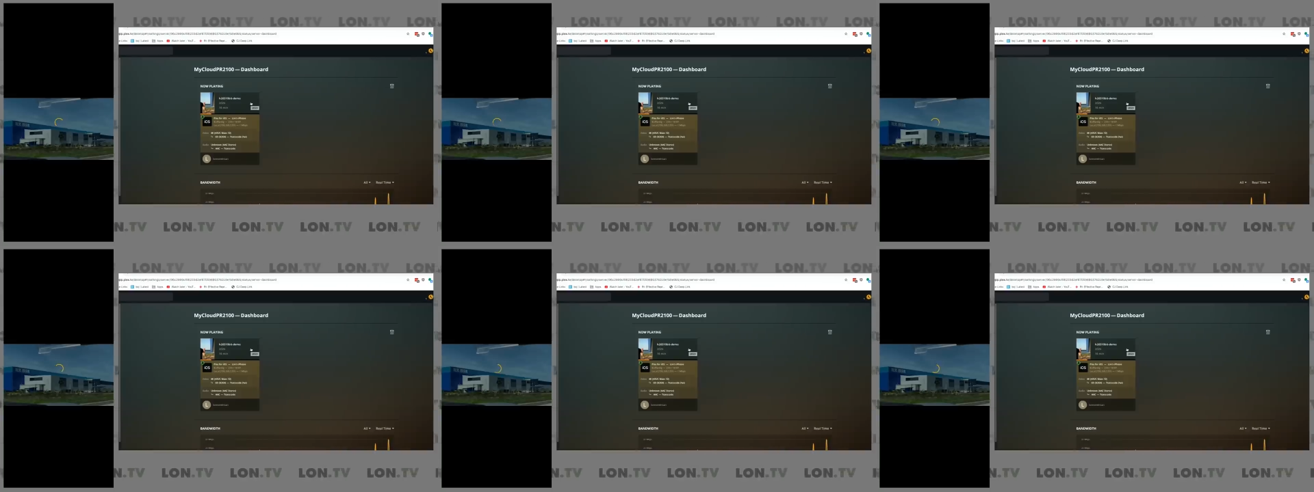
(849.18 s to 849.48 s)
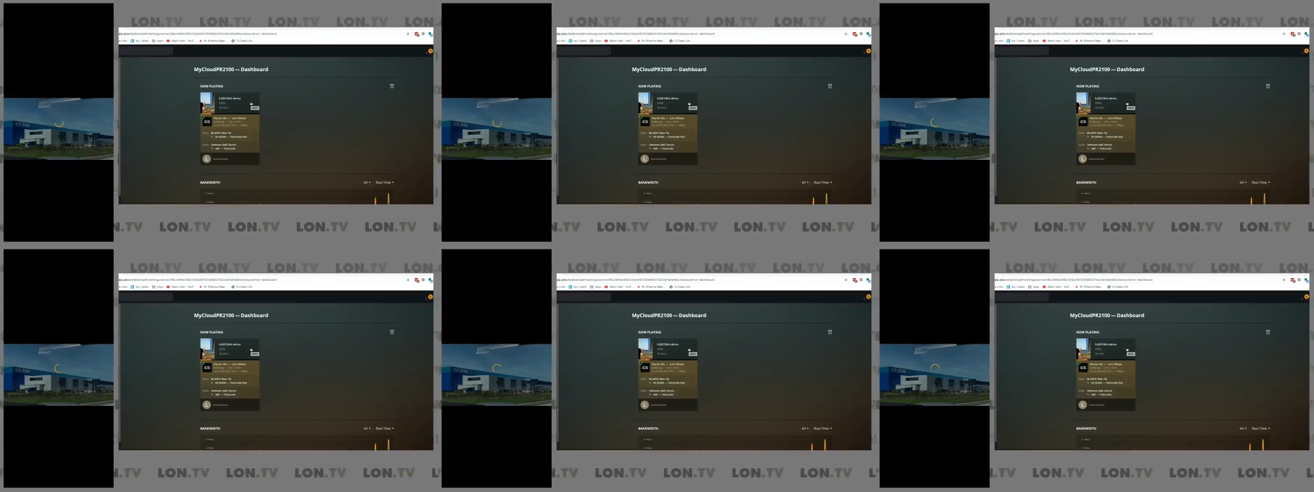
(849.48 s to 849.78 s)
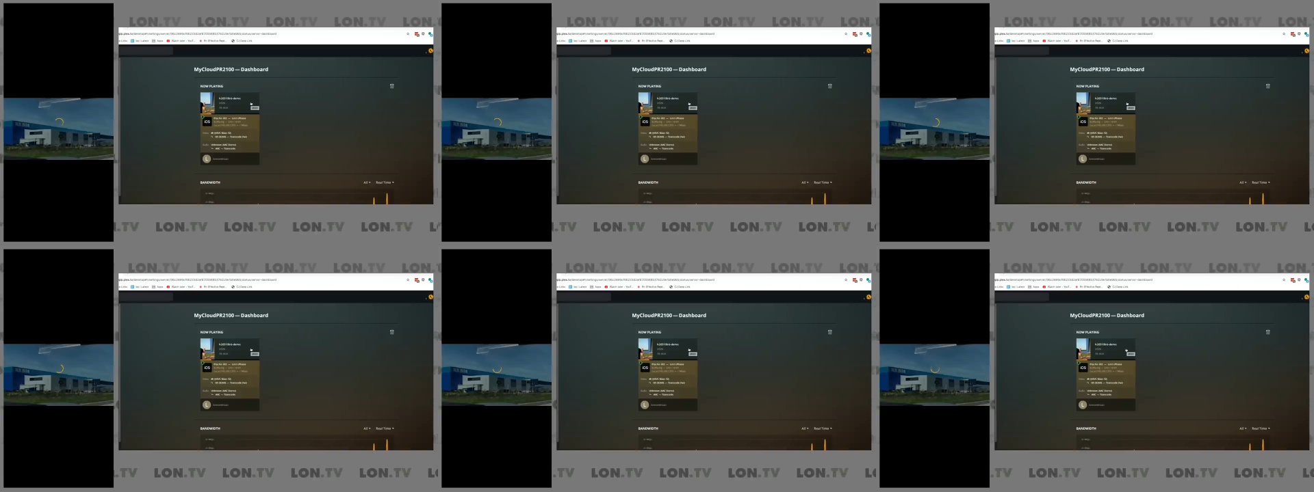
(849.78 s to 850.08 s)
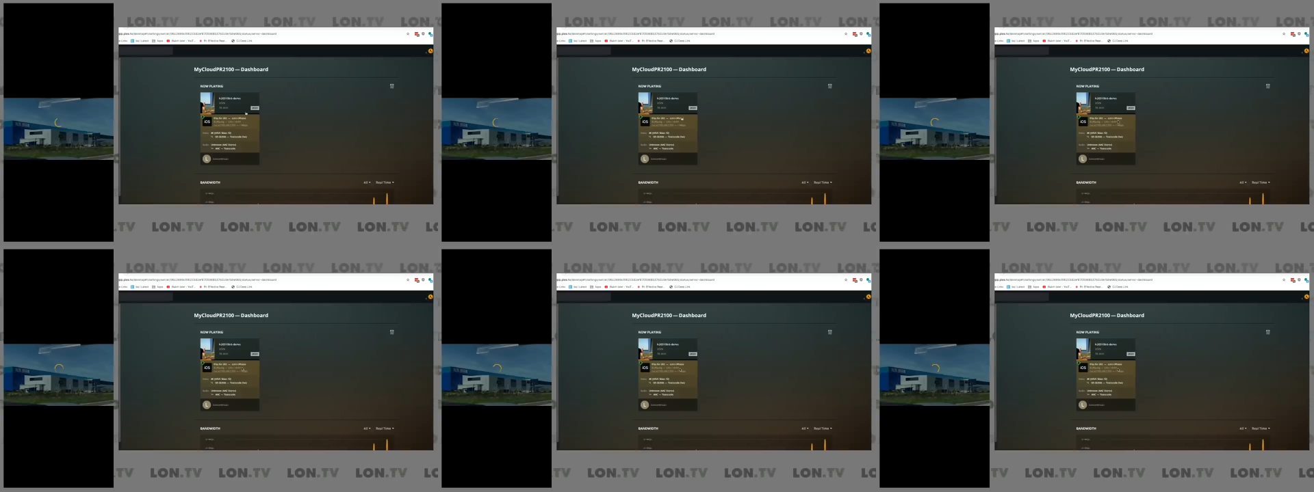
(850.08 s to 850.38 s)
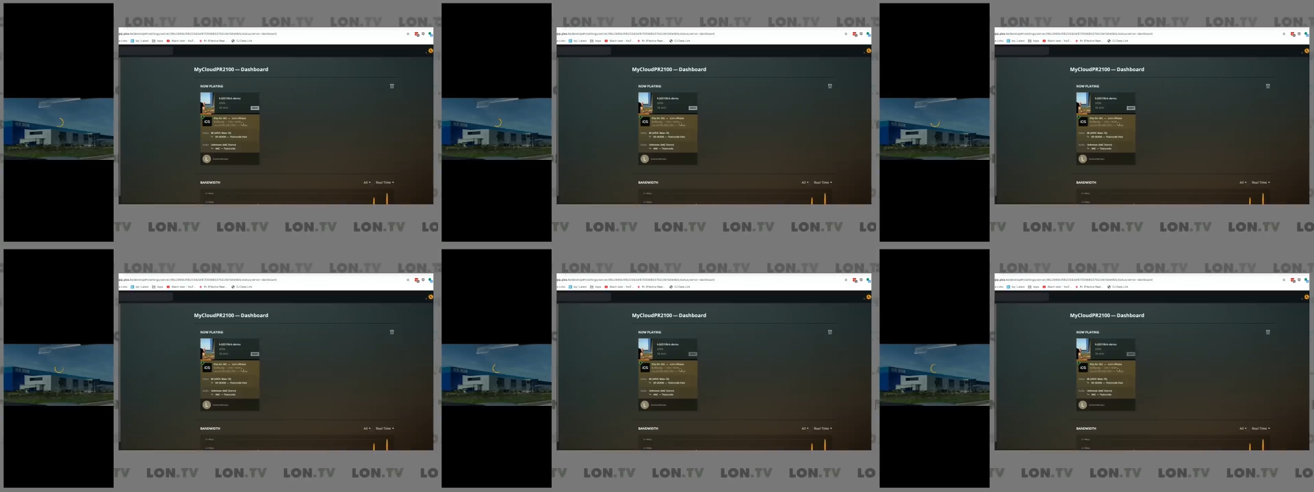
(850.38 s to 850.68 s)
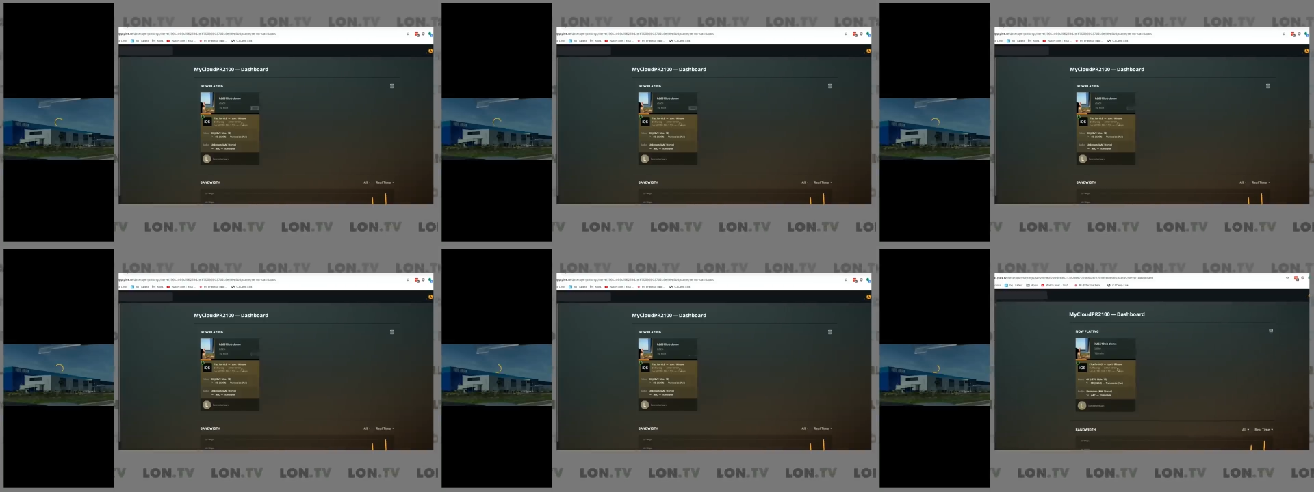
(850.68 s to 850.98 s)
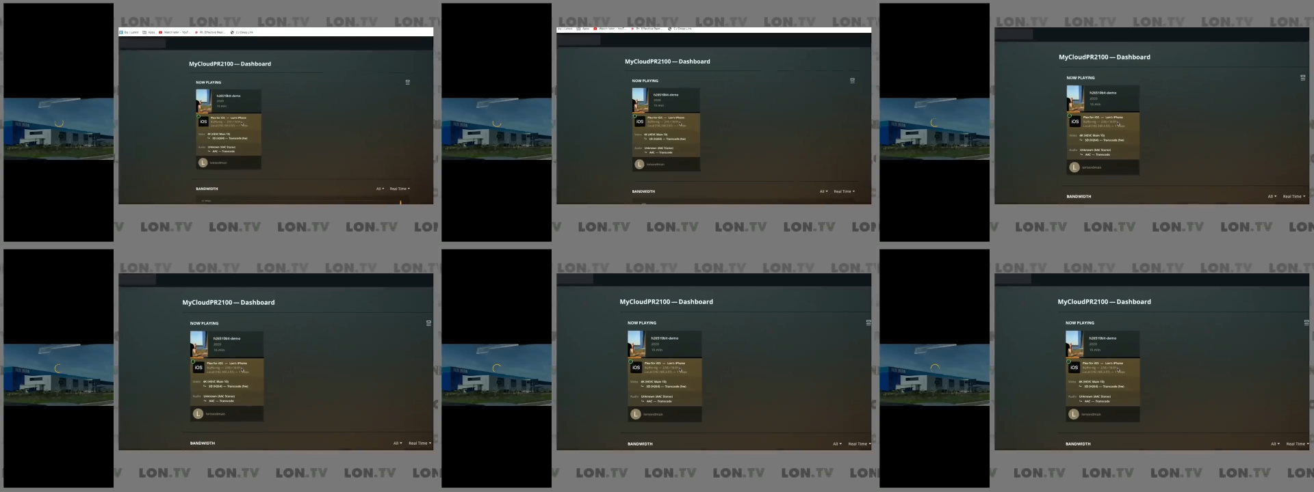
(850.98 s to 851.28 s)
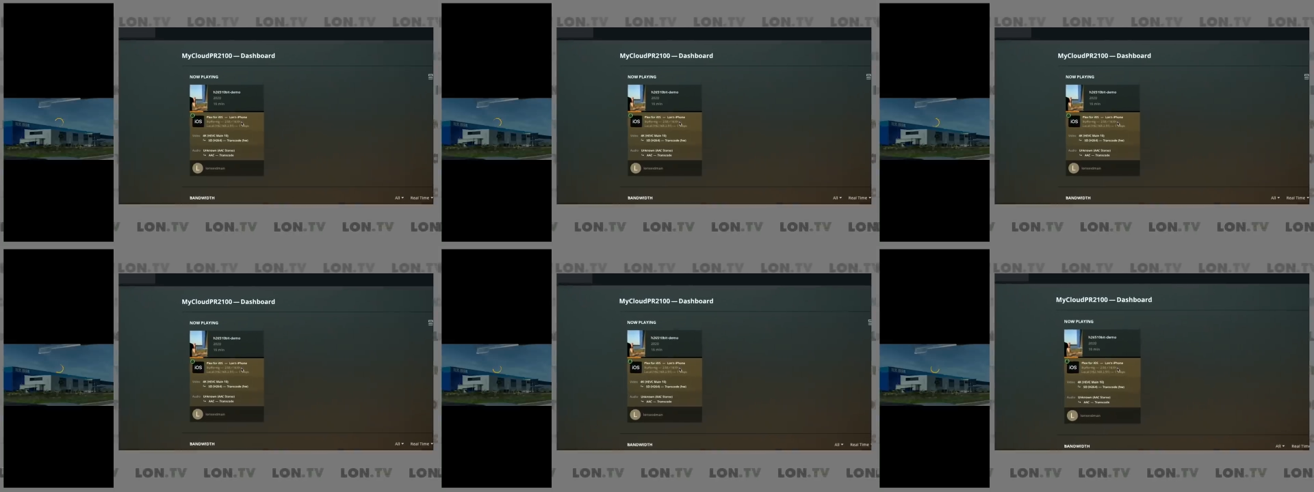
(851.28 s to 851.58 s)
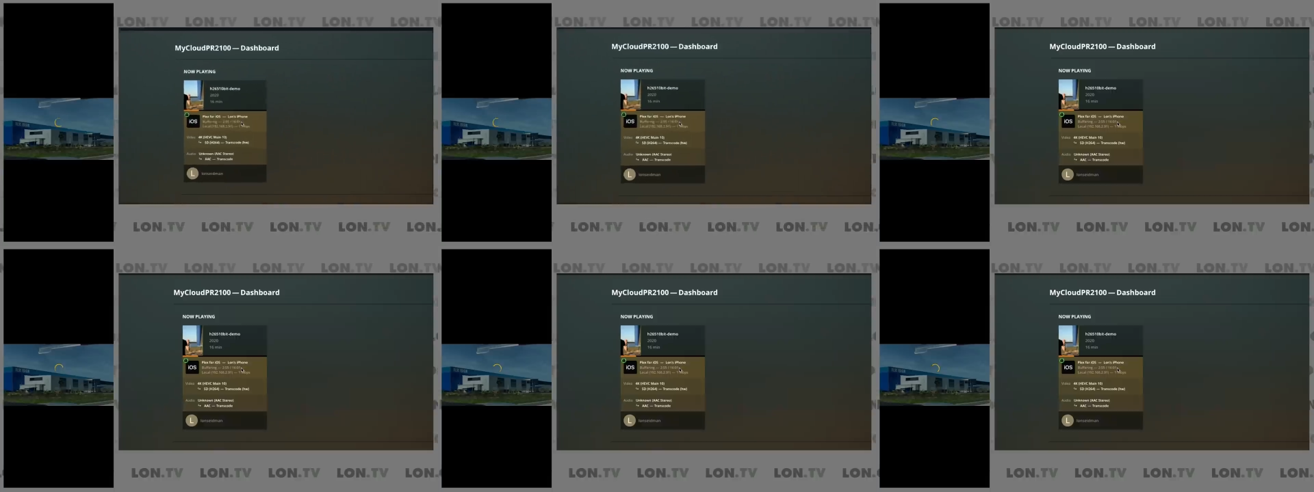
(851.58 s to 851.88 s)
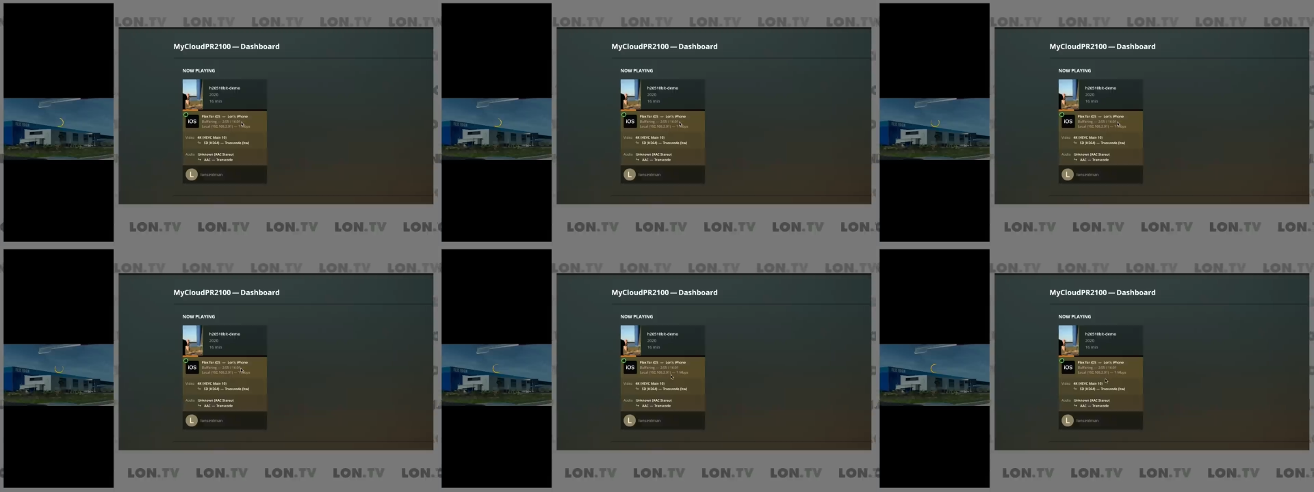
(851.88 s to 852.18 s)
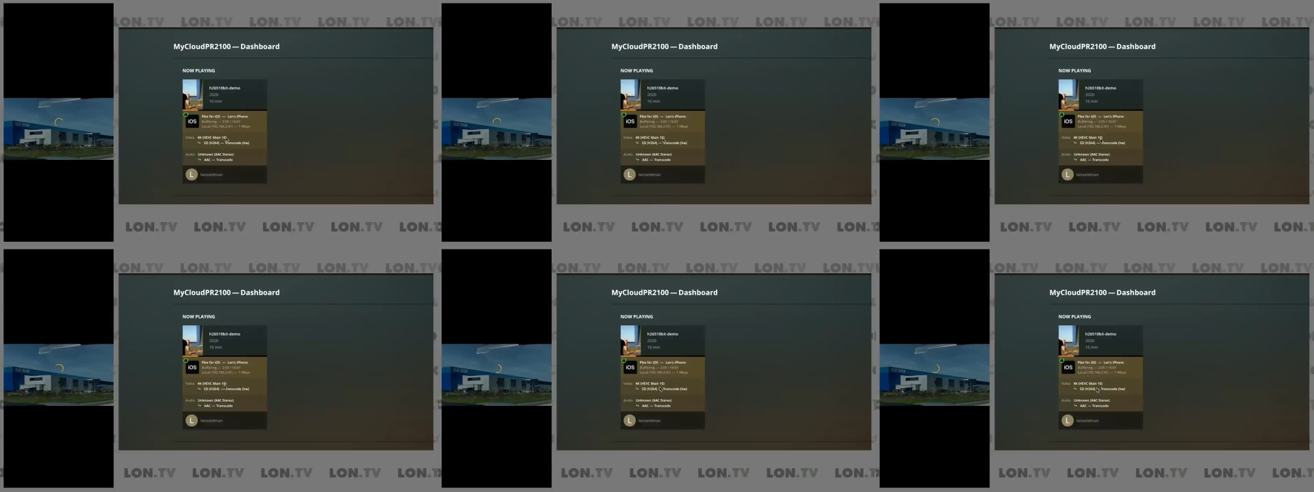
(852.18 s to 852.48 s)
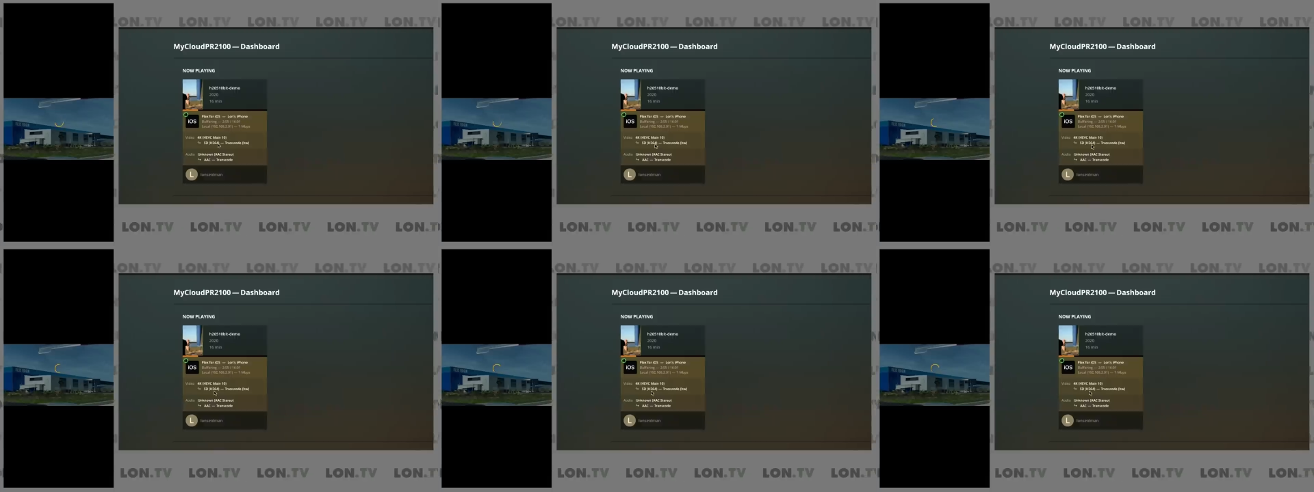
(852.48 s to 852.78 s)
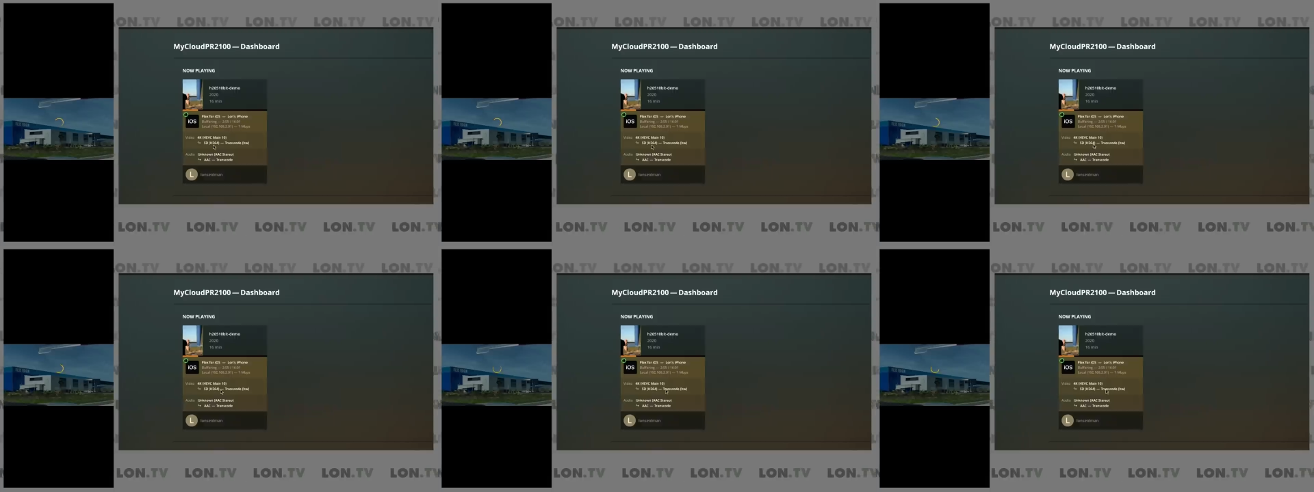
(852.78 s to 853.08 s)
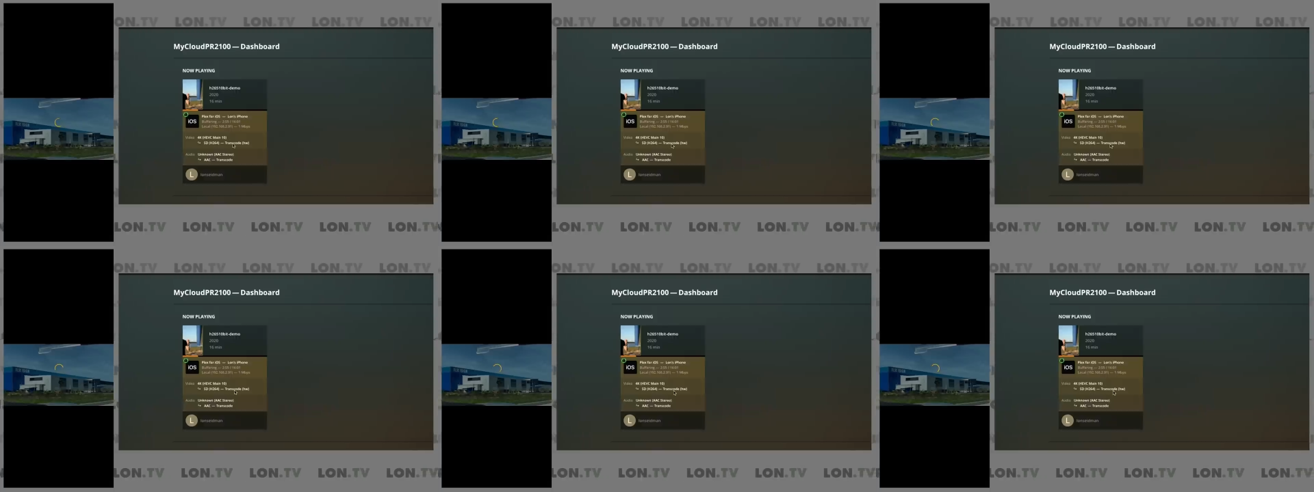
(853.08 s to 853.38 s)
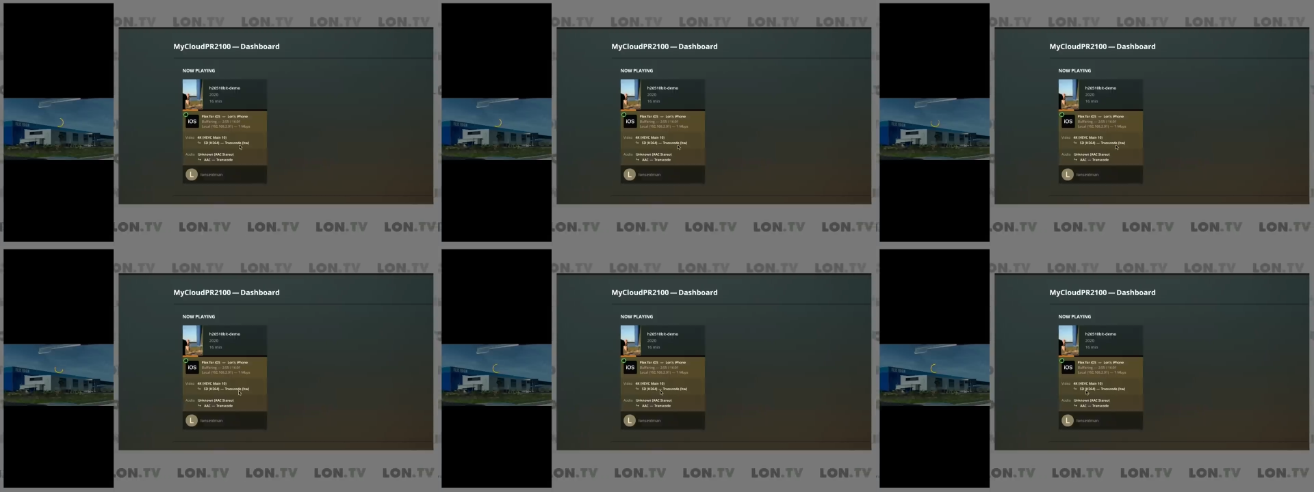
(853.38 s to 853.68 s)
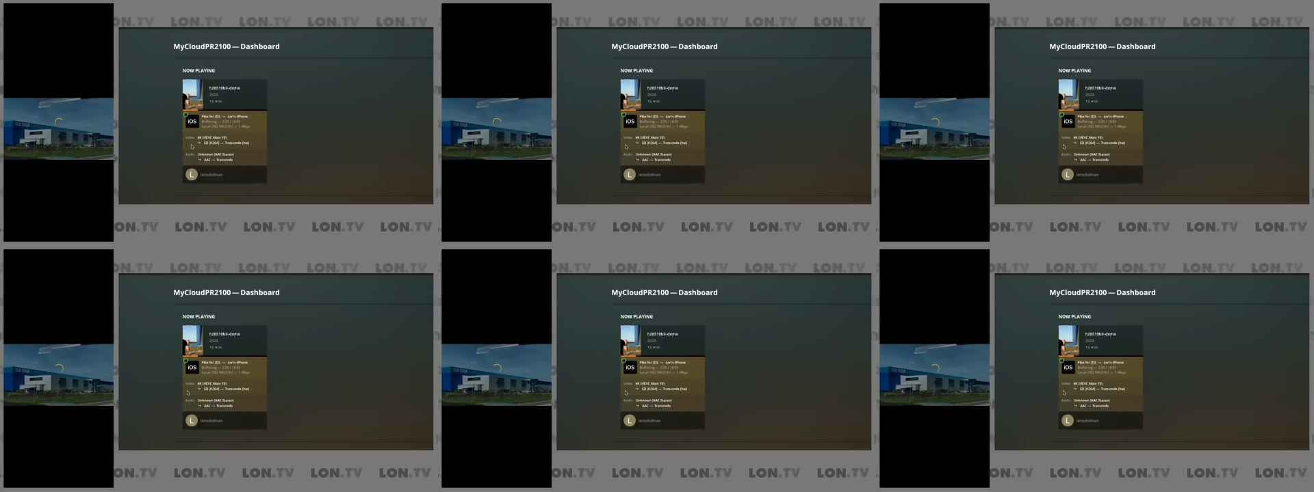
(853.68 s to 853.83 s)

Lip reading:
(no speaker visible)